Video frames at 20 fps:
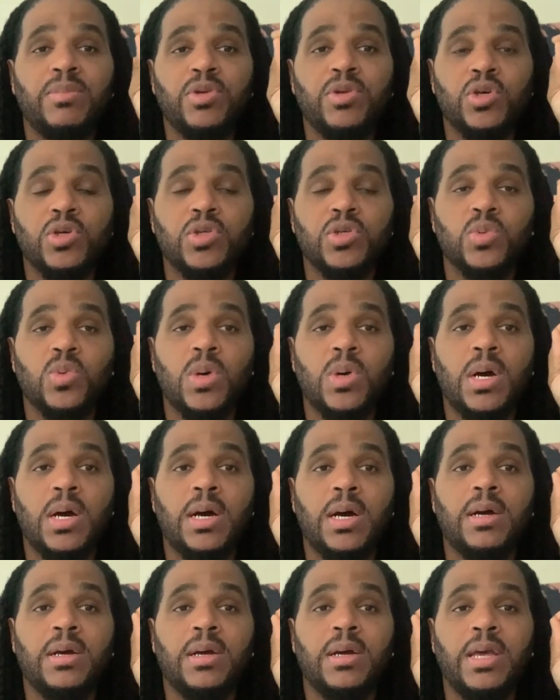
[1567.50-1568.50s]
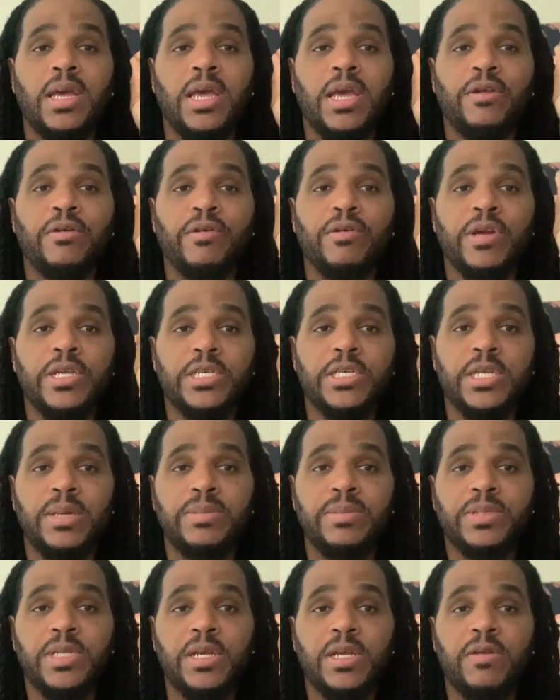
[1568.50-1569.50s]
Them just want to enrich
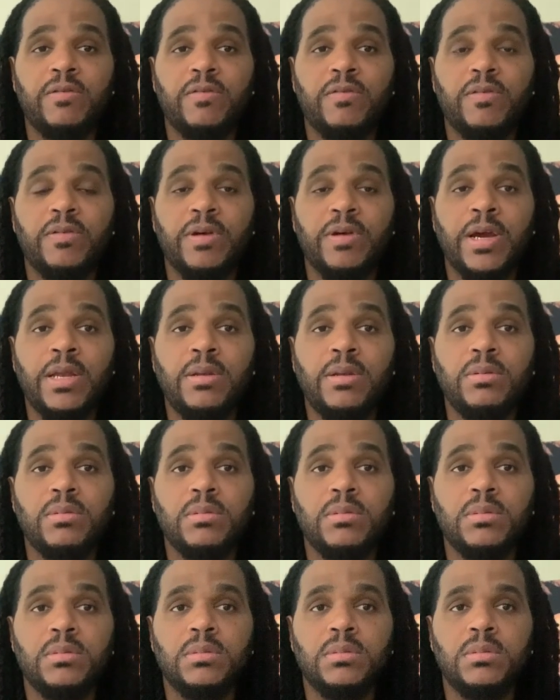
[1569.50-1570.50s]
themselves. Right?